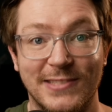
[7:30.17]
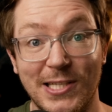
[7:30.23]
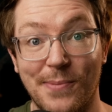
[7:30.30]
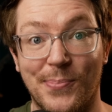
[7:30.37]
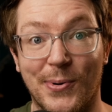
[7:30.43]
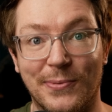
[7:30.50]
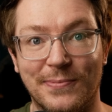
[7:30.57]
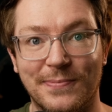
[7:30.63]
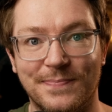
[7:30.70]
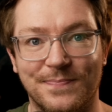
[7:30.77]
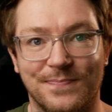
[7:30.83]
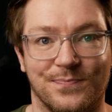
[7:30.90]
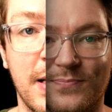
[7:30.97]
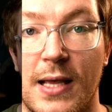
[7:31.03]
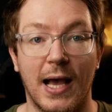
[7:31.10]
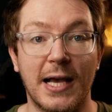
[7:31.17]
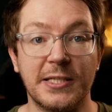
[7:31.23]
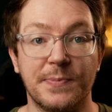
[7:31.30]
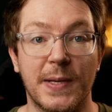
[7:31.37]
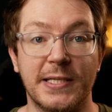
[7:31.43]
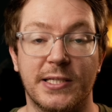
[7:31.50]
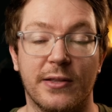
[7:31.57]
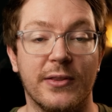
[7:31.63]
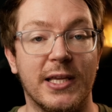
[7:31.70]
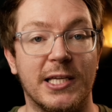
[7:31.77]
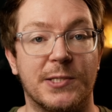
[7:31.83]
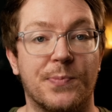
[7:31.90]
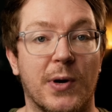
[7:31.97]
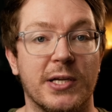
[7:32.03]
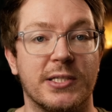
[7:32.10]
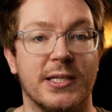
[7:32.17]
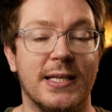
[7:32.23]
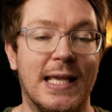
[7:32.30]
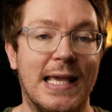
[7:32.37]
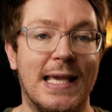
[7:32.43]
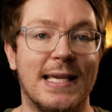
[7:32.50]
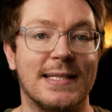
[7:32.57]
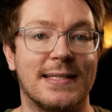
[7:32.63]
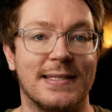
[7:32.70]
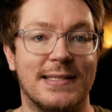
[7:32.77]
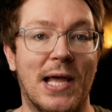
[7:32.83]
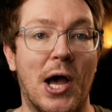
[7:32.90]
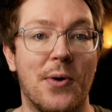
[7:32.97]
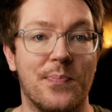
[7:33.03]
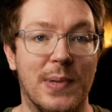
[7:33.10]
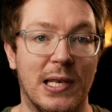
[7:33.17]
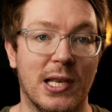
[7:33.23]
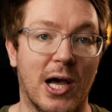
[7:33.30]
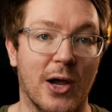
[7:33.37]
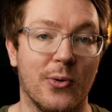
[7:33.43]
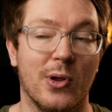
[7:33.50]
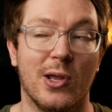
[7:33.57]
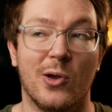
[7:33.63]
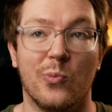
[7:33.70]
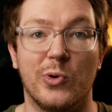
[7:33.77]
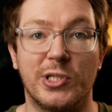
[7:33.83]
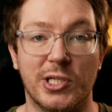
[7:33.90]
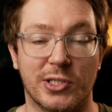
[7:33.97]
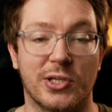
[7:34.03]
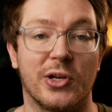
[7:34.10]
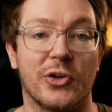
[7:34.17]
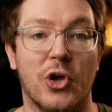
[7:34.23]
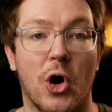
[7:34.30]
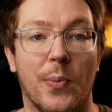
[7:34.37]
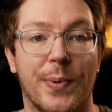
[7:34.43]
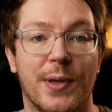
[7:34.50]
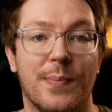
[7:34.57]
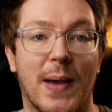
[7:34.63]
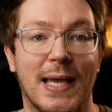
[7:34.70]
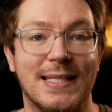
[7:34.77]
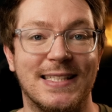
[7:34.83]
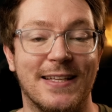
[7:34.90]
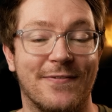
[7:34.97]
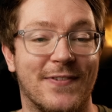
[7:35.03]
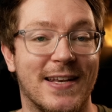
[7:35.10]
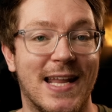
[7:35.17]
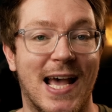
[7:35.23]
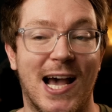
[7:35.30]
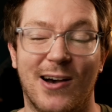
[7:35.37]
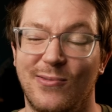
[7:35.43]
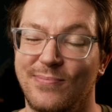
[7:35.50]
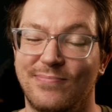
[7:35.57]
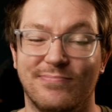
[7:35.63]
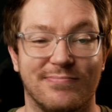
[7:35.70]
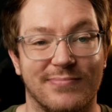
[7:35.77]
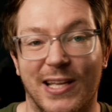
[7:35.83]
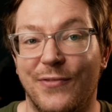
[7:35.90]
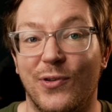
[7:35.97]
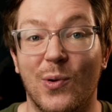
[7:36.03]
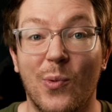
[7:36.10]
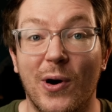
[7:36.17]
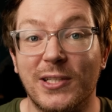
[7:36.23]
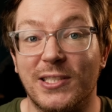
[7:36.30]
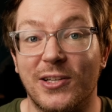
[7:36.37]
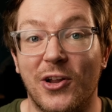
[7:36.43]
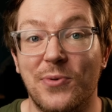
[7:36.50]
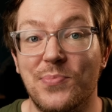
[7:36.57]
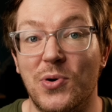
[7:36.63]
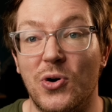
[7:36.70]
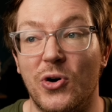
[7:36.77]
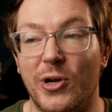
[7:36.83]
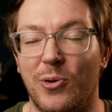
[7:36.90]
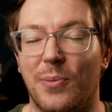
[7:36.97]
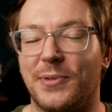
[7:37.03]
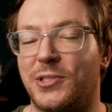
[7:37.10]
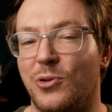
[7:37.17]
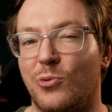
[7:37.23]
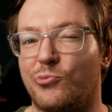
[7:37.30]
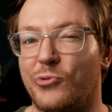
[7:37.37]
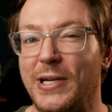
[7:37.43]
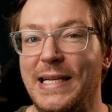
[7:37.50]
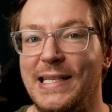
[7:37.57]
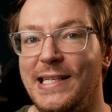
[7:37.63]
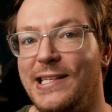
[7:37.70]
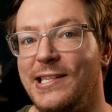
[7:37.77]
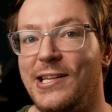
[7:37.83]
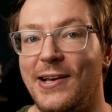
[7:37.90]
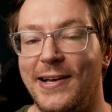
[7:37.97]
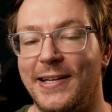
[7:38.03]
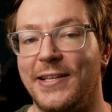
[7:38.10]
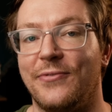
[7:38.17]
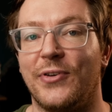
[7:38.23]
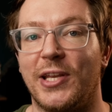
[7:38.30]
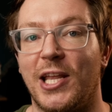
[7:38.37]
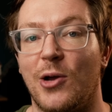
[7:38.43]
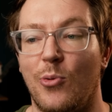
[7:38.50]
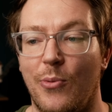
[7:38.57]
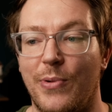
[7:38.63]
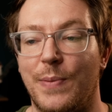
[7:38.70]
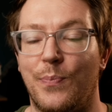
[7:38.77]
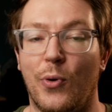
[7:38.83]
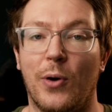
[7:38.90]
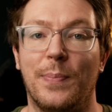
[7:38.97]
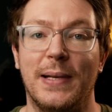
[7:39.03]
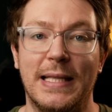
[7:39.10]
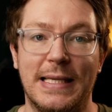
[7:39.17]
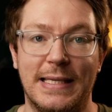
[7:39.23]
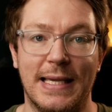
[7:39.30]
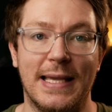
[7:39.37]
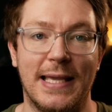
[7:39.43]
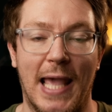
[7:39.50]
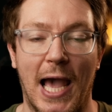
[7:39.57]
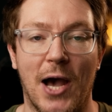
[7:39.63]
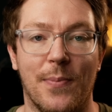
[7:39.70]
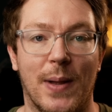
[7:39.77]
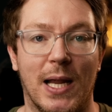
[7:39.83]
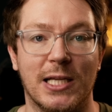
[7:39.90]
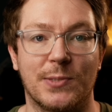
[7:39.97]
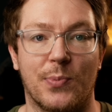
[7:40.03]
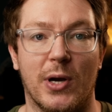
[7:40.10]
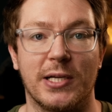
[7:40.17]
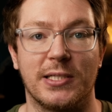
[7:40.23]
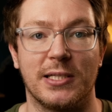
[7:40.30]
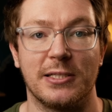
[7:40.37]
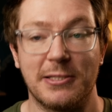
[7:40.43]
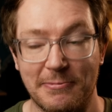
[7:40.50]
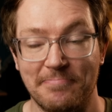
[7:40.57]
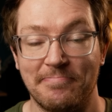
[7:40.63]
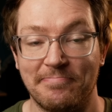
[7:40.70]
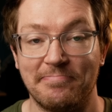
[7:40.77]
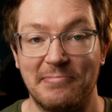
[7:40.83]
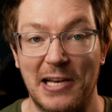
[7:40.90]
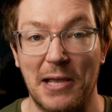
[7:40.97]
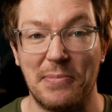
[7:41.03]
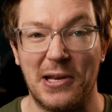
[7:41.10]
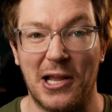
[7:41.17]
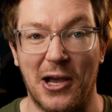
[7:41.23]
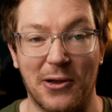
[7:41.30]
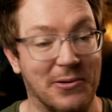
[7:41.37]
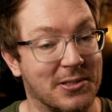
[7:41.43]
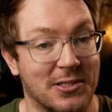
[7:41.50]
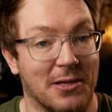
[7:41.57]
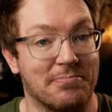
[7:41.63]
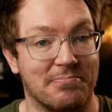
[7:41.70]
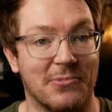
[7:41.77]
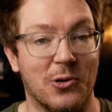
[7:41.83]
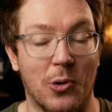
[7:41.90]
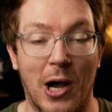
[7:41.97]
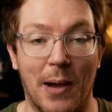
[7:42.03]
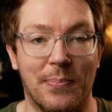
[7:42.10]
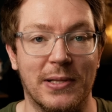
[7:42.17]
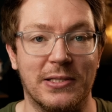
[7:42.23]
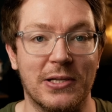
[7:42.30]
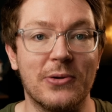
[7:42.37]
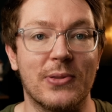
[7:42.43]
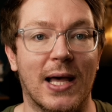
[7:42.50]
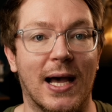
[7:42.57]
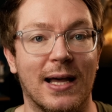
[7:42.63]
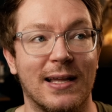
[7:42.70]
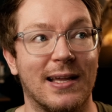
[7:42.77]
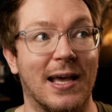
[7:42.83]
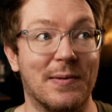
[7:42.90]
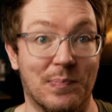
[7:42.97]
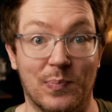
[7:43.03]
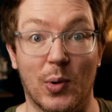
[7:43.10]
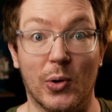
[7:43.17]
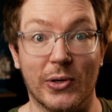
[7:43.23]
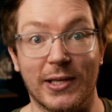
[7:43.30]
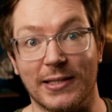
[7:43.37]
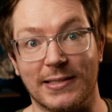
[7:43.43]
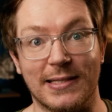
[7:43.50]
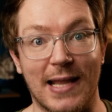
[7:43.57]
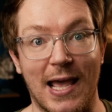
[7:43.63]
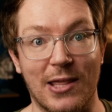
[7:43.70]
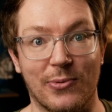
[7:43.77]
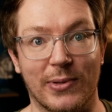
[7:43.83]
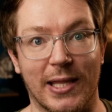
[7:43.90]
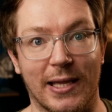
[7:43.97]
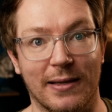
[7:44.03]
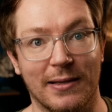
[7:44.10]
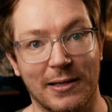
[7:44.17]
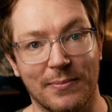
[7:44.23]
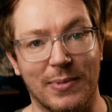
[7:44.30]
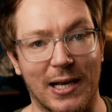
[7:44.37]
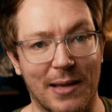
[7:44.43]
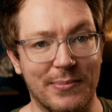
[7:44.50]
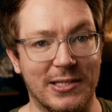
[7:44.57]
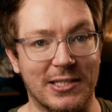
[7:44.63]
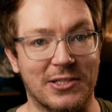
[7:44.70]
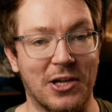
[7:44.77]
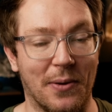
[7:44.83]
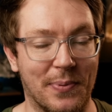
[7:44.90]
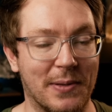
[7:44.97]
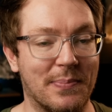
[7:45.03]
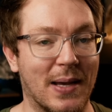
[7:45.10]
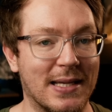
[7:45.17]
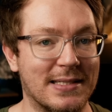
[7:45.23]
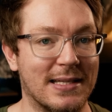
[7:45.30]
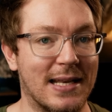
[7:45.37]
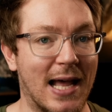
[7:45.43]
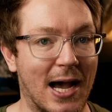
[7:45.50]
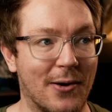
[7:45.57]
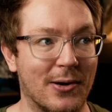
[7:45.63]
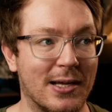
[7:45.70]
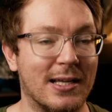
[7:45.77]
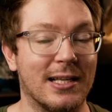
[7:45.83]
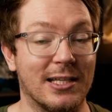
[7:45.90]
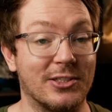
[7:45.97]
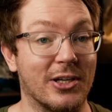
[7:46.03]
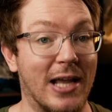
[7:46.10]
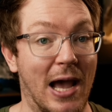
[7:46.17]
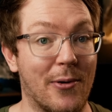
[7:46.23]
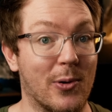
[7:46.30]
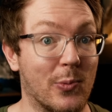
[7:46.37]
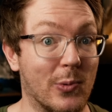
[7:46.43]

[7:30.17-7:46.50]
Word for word: Simple. As mentioned, the expression is down below. We're just going to copy and paste it for now. If you want to know more, you want me to do a really nerdy video where we properly geek out about expressions, let me know, because I'd quite happily do that and bore you to death with it. But let me just copy and paste it now and show you how it